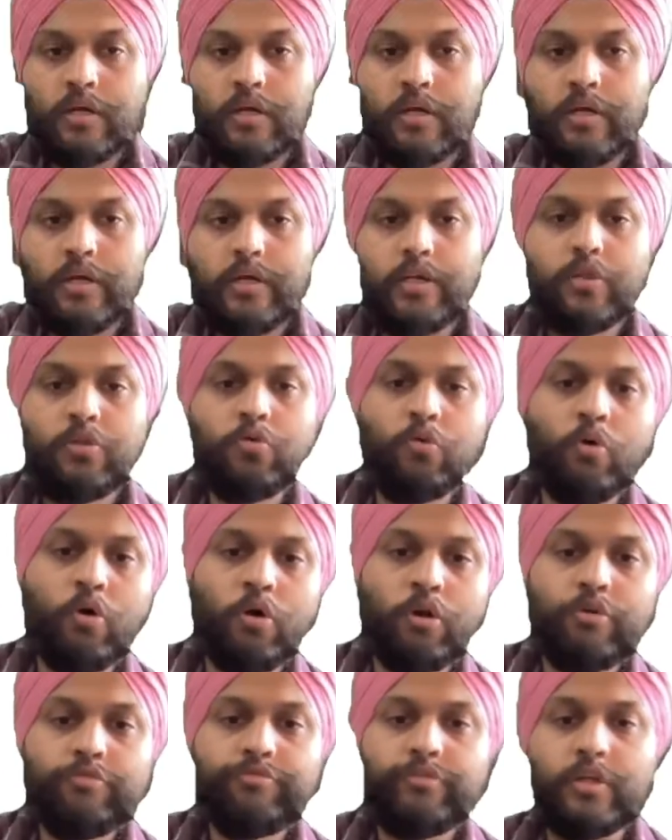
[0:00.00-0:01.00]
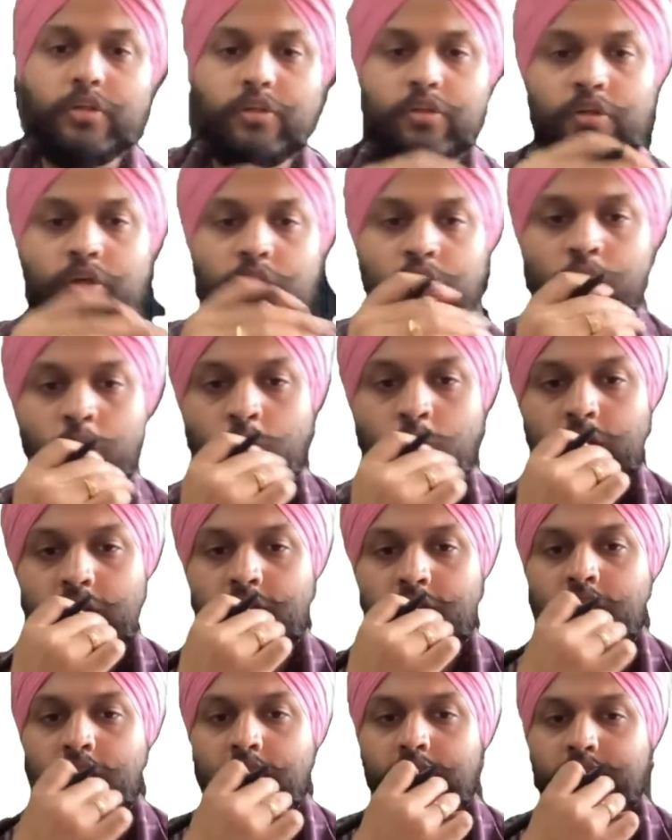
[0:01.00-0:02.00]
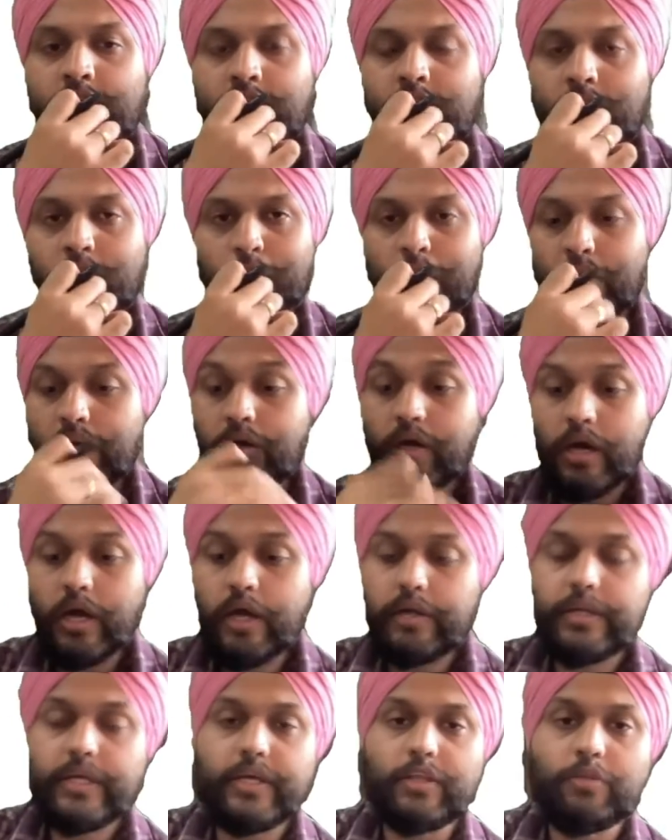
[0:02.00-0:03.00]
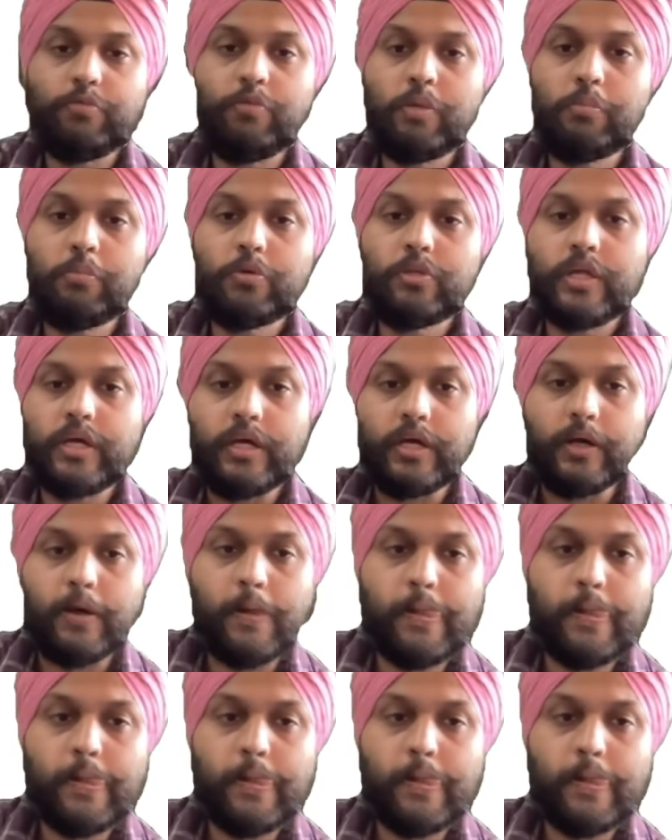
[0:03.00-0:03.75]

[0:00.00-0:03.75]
Right, so all of this. So what this article, and yes, one more thing.